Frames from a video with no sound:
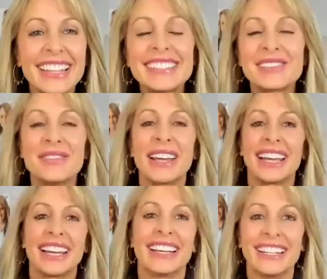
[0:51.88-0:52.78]
This
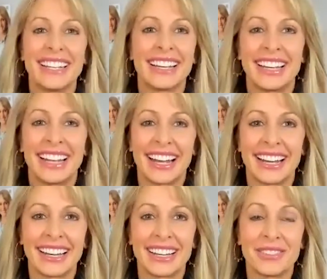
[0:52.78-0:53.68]
man and
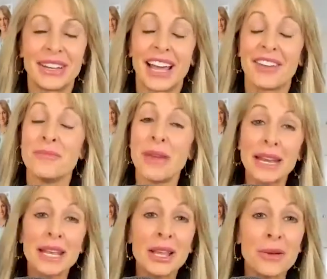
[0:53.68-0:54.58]
I, we have
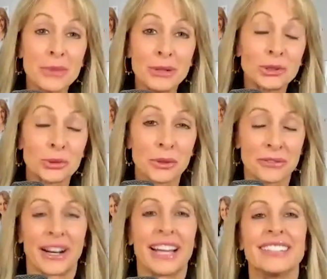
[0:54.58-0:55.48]
many mutual
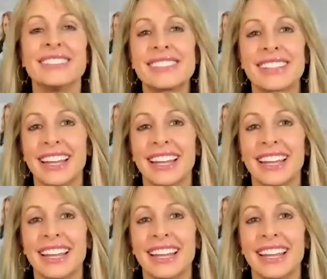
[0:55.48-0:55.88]
friends,